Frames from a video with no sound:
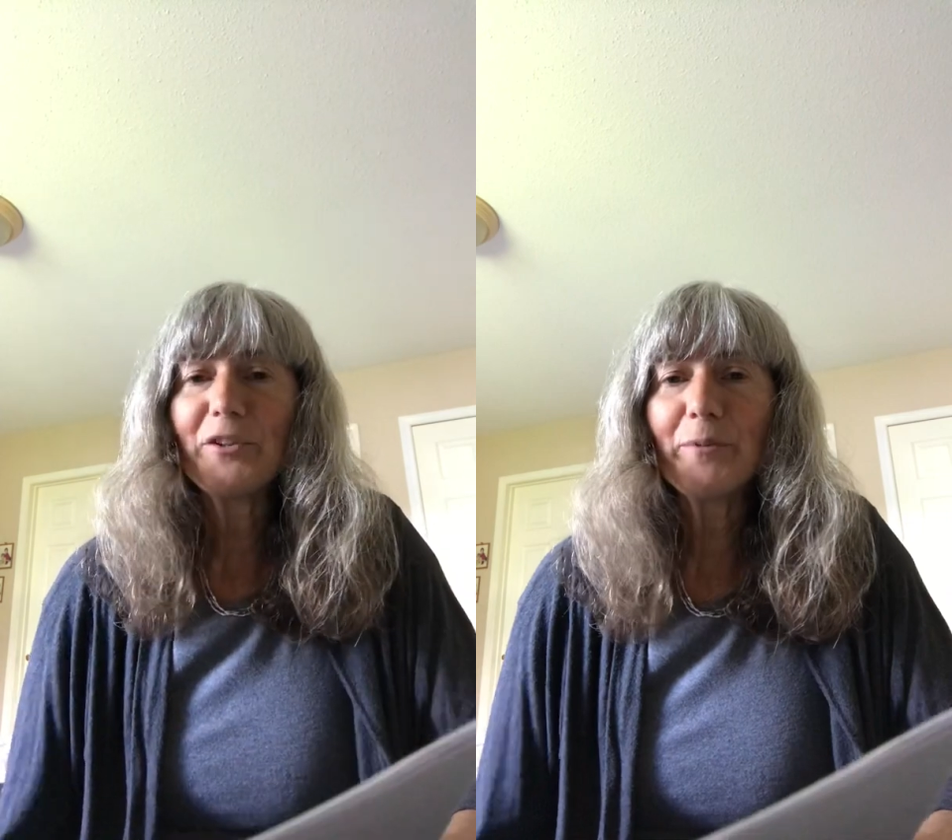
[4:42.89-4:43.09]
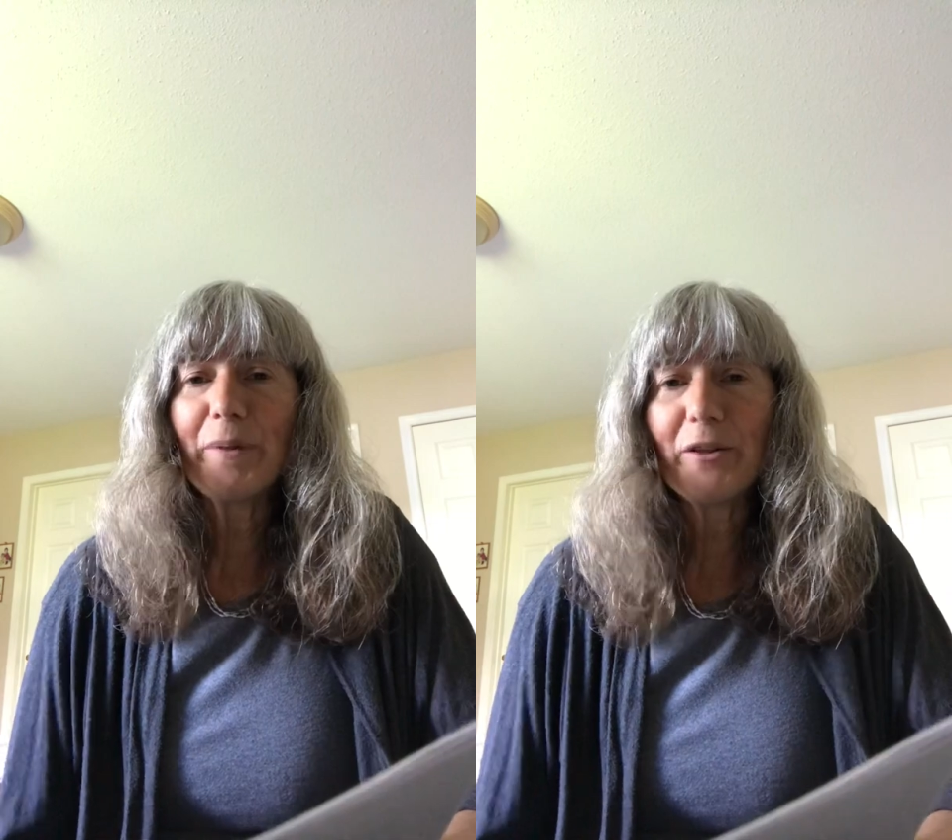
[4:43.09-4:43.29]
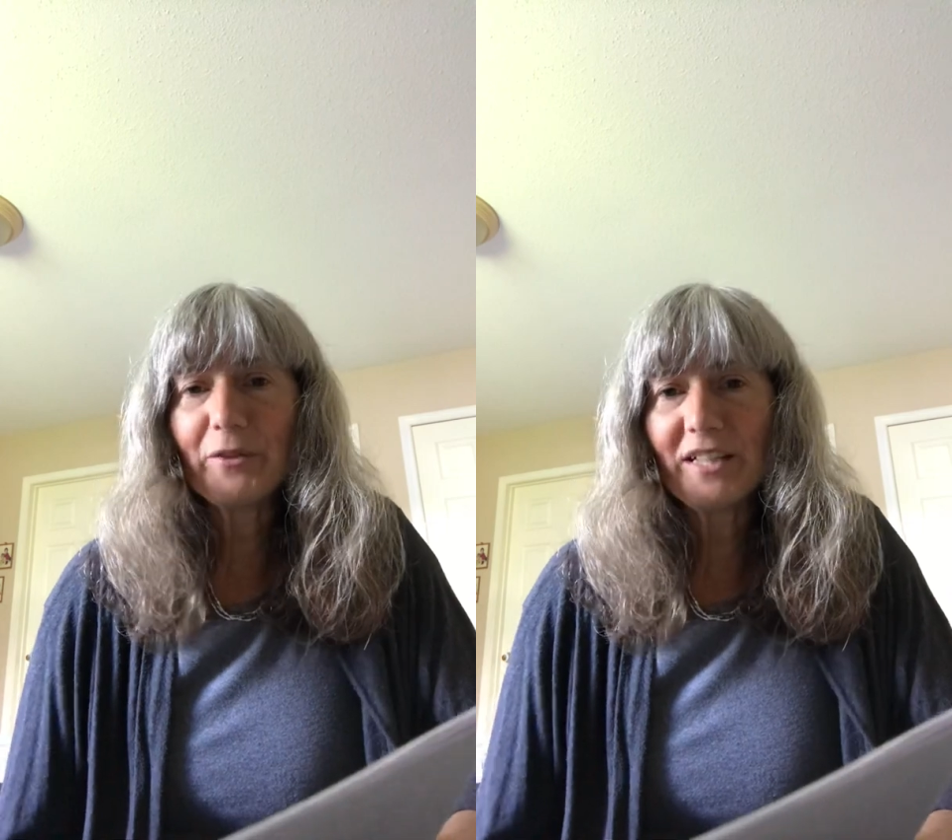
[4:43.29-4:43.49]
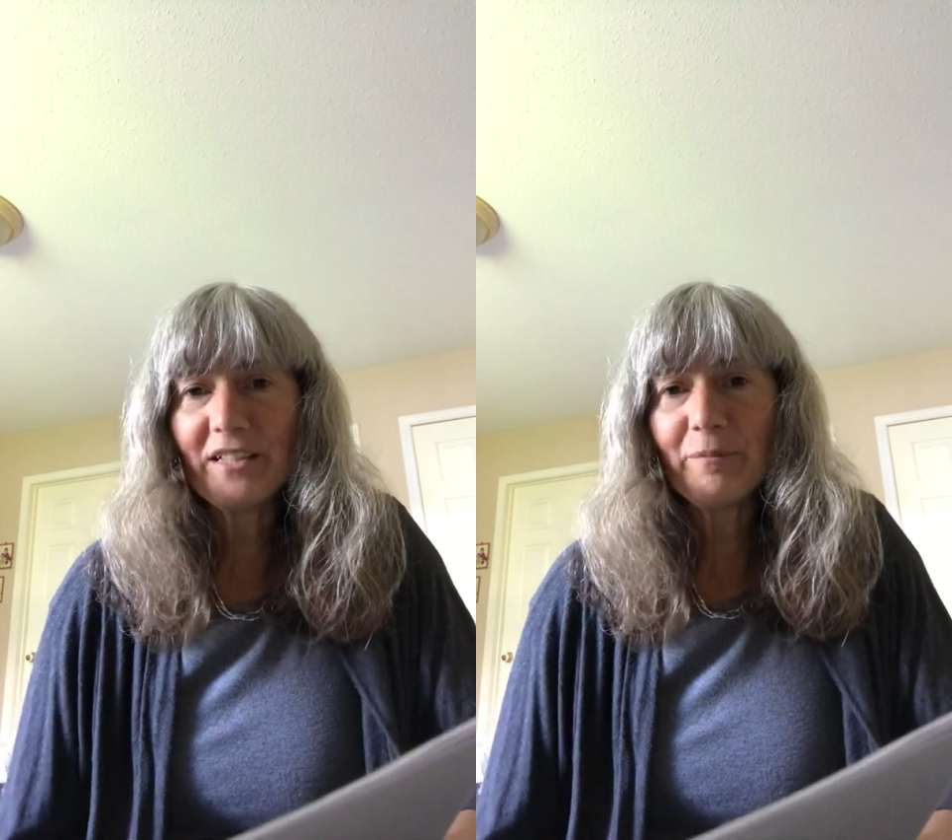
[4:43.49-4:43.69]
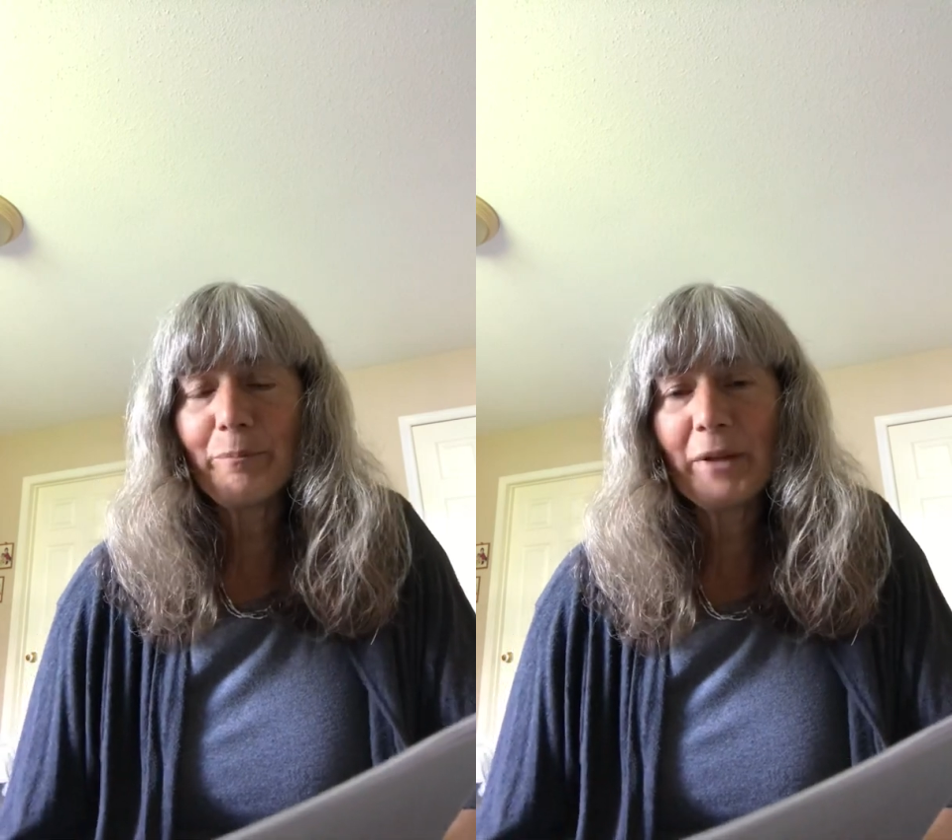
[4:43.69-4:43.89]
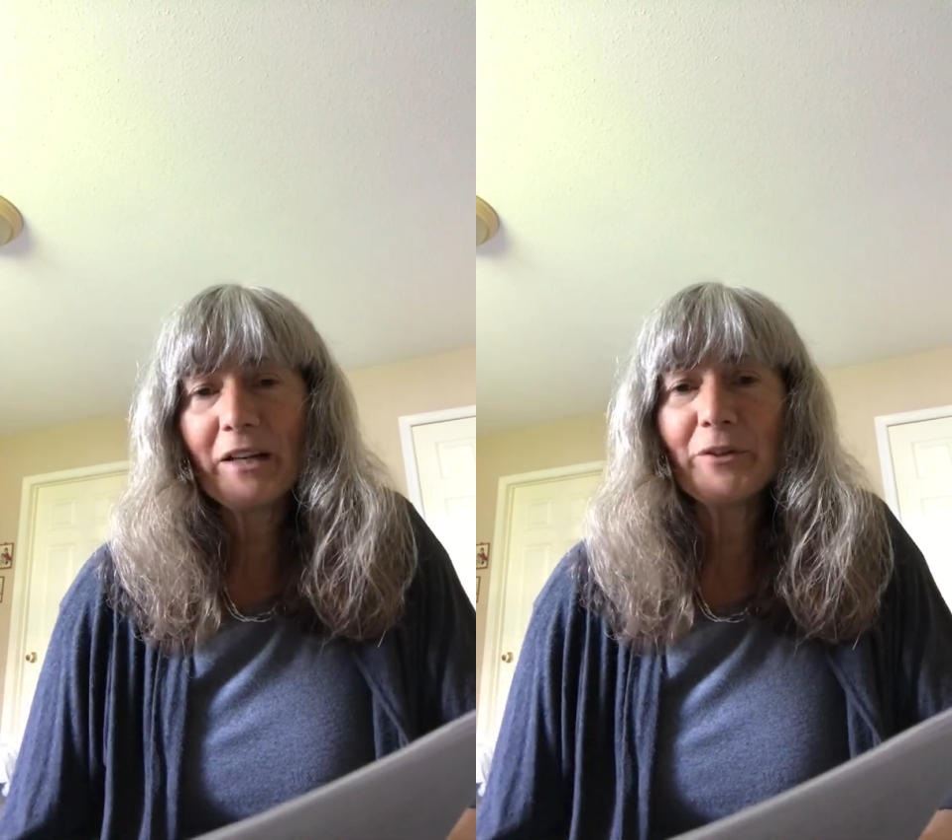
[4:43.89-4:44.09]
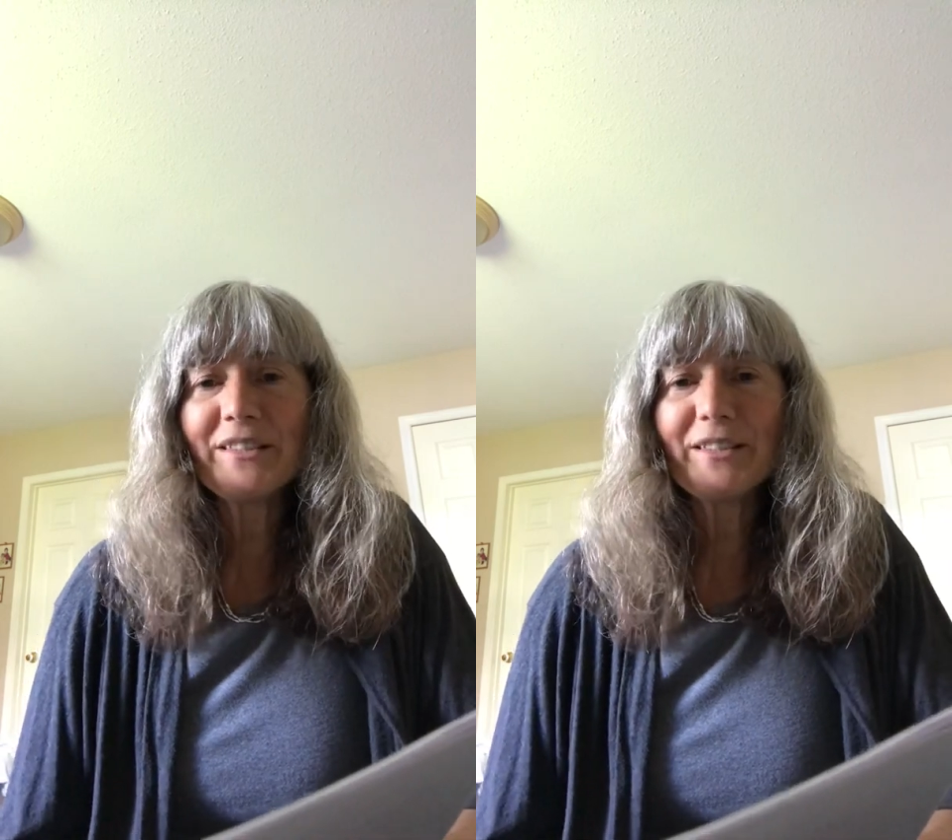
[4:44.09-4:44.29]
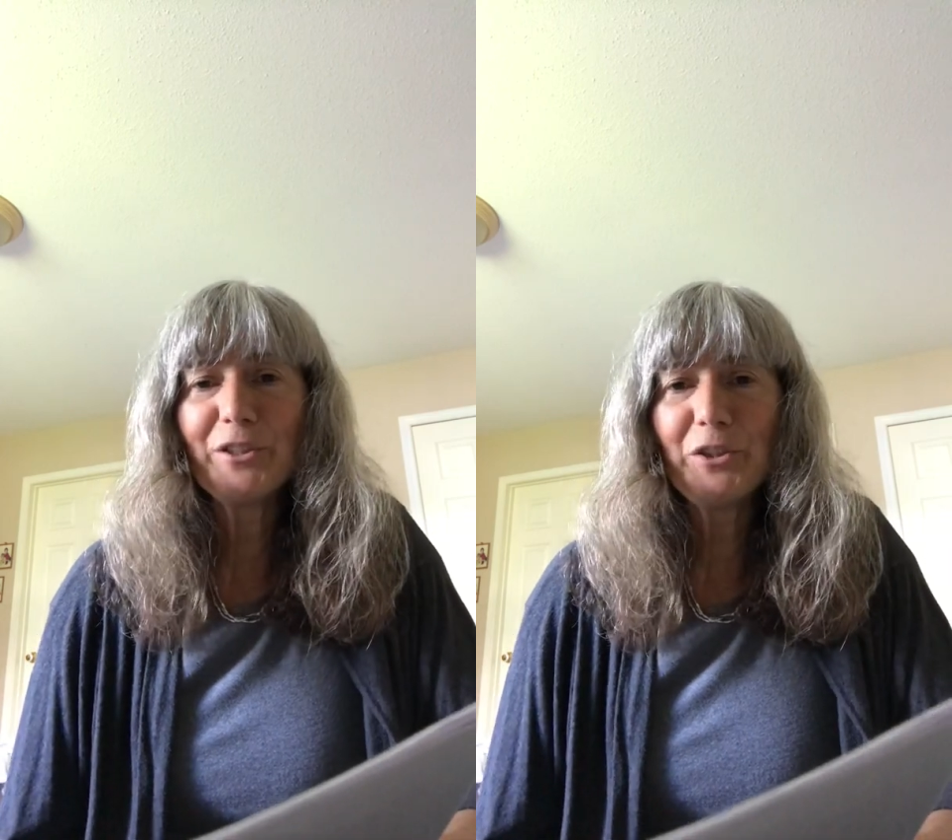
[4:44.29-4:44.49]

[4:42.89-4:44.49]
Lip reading: your parenting